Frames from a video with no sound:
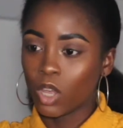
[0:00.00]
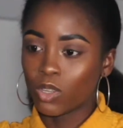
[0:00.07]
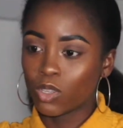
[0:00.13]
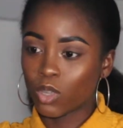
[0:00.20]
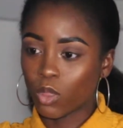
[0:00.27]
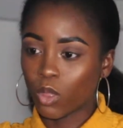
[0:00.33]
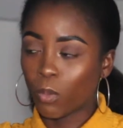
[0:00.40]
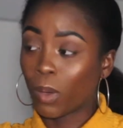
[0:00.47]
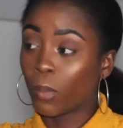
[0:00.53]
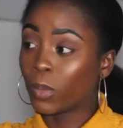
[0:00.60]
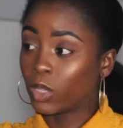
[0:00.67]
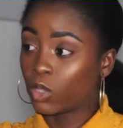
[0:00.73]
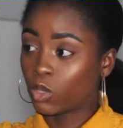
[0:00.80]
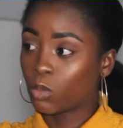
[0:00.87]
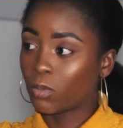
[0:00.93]
so that when
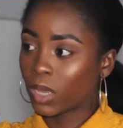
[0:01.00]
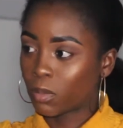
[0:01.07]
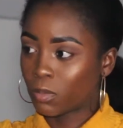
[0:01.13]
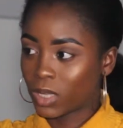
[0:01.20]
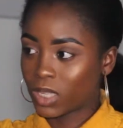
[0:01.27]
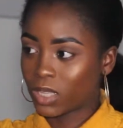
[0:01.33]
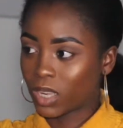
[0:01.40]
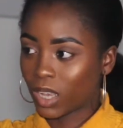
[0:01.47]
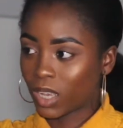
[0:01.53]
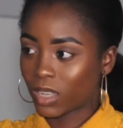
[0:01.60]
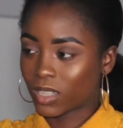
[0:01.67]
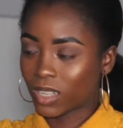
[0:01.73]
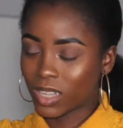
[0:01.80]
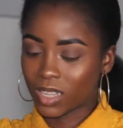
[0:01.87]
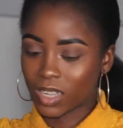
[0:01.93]
we do make
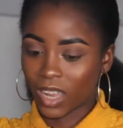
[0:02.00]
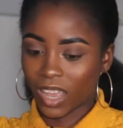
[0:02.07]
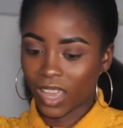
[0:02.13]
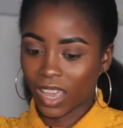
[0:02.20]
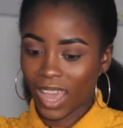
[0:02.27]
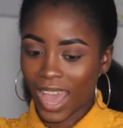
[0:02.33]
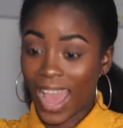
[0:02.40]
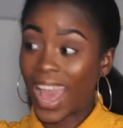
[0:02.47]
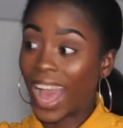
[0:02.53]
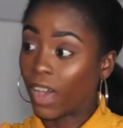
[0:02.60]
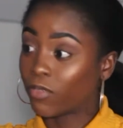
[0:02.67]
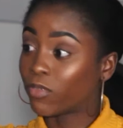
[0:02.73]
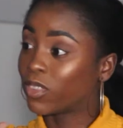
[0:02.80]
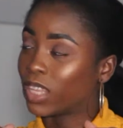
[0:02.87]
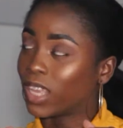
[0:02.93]
mistakes, it's like I
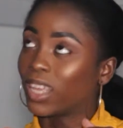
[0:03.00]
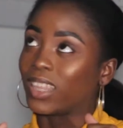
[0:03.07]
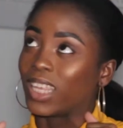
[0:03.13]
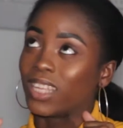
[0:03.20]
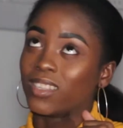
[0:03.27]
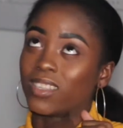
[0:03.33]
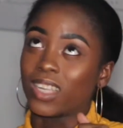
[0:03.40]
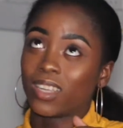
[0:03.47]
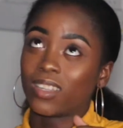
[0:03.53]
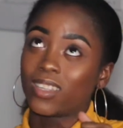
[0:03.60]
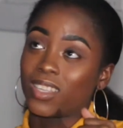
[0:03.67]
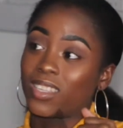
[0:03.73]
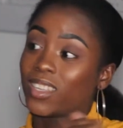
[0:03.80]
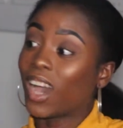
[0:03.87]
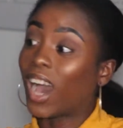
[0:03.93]
have the instinct
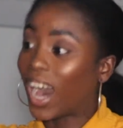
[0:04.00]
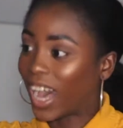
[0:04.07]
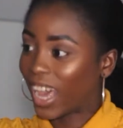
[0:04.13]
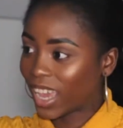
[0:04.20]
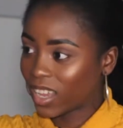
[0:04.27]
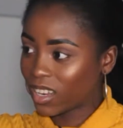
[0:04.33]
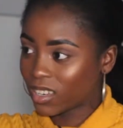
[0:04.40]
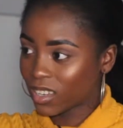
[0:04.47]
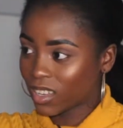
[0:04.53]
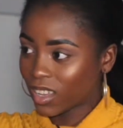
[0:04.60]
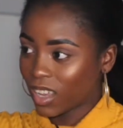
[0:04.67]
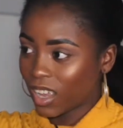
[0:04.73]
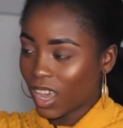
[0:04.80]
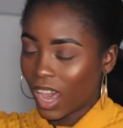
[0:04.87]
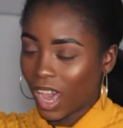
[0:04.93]
is to hide,
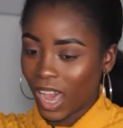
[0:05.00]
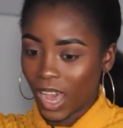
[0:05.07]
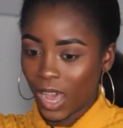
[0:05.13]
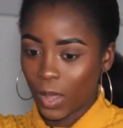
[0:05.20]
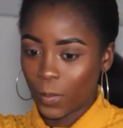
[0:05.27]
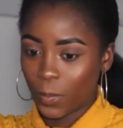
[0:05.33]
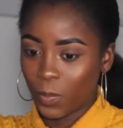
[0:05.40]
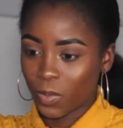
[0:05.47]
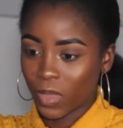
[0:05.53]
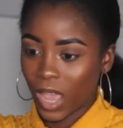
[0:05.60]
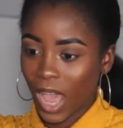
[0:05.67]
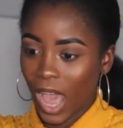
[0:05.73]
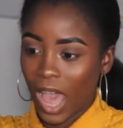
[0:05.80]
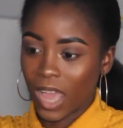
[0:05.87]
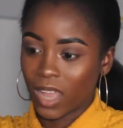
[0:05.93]

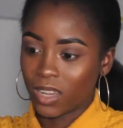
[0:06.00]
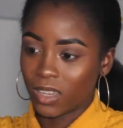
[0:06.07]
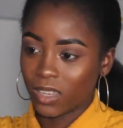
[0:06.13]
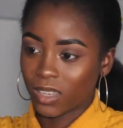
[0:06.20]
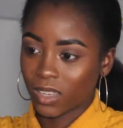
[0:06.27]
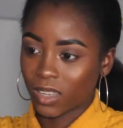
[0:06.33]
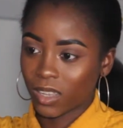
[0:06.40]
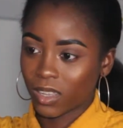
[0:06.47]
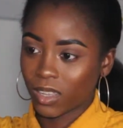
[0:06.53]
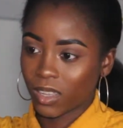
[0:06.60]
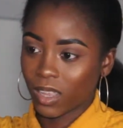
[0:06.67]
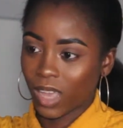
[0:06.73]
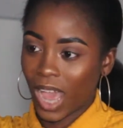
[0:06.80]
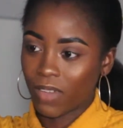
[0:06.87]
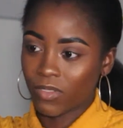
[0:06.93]
and
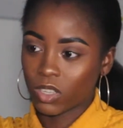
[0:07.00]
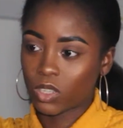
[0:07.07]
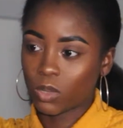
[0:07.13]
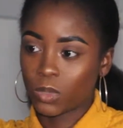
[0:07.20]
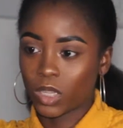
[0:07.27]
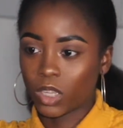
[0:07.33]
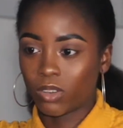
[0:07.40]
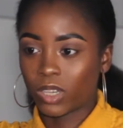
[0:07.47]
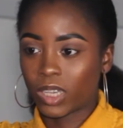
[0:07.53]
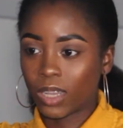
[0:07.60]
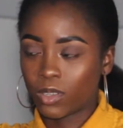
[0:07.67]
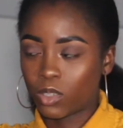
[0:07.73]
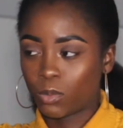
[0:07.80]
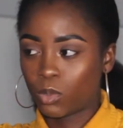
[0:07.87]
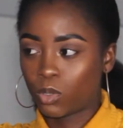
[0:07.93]
having someone that you're
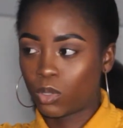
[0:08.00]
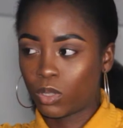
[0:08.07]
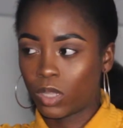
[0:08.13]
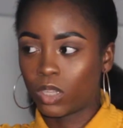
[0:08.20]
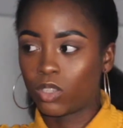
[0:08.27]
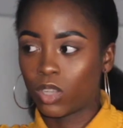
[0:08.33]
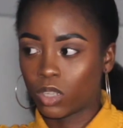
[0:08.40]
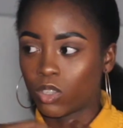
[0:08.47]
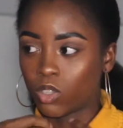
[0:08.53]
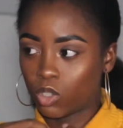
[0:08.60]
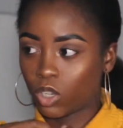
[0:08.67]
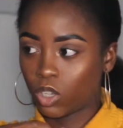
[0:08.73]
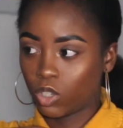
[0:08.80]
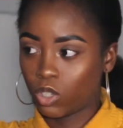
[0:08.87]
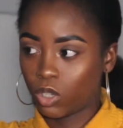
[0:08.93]
accountable to that doesn't
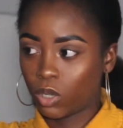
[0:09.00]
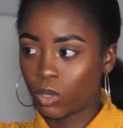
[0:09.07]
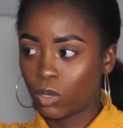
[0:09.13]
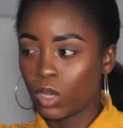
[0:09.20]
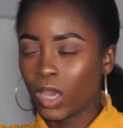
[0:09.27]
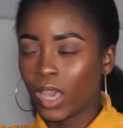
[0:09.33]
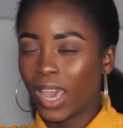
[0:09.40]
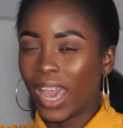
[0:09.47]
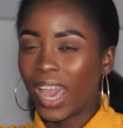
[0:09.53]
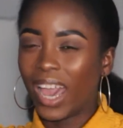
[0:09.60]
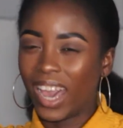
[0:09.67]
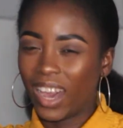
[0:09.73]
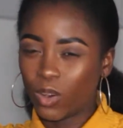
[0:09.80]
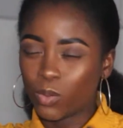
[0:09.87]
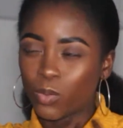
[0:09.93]
judge you
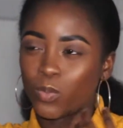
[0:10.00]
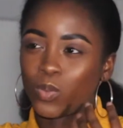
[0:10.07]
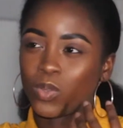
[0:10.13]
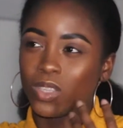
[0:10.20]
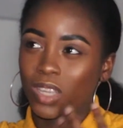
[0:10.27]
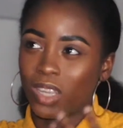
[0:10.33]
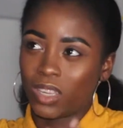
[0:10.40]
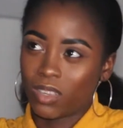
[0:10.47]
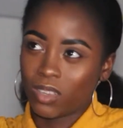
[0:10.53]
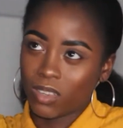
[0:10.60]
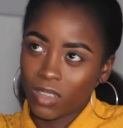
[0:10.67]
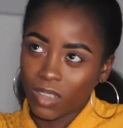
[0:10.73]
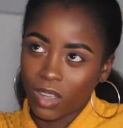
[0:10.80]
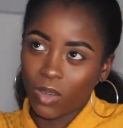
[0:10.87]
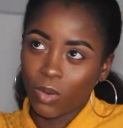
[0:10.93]
helps
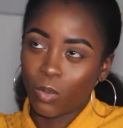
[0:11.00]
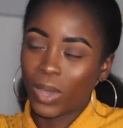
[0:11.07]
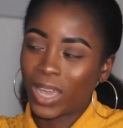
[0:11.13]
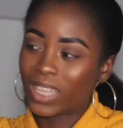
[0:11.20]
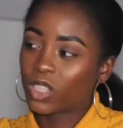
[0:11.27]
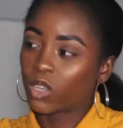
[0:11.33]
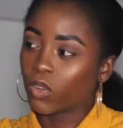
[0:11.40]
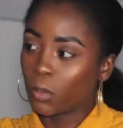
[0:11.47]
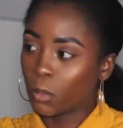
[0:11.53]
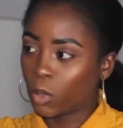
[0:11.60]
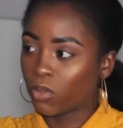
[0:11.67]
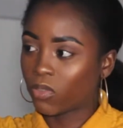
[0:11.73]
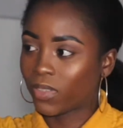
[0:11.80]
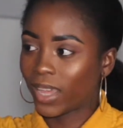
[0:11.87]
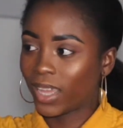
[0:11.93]
in a way to
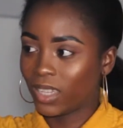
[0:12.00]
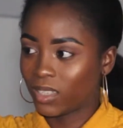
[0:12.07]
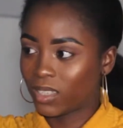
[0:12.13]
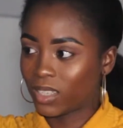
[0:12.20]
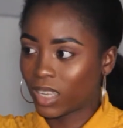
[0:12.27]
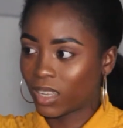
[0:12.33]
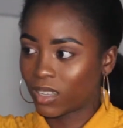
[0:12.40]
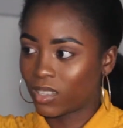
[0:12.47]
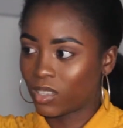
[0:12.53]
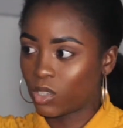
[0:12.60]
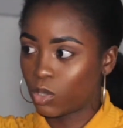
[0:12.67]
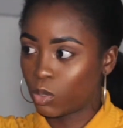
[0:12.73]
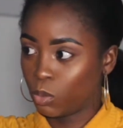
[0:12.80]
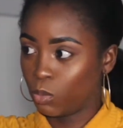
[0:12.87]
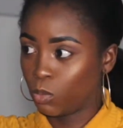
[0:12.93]
remove that instincts
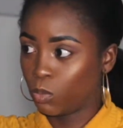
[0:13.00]
to